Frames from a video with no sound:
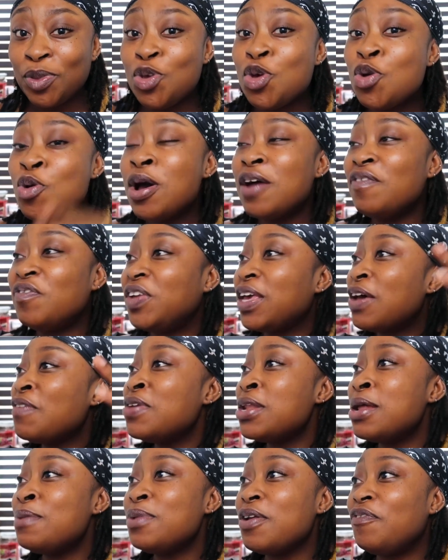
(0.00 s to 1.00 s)
You have
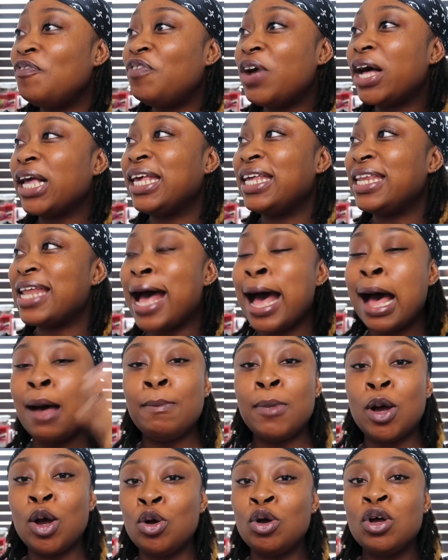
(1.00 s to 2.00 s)
given them the fucking
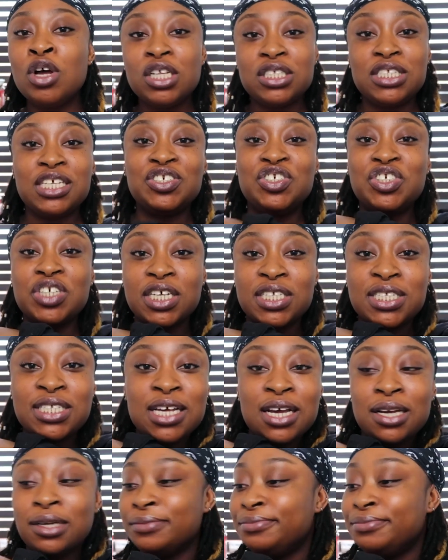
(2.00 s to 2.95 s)
ammo to just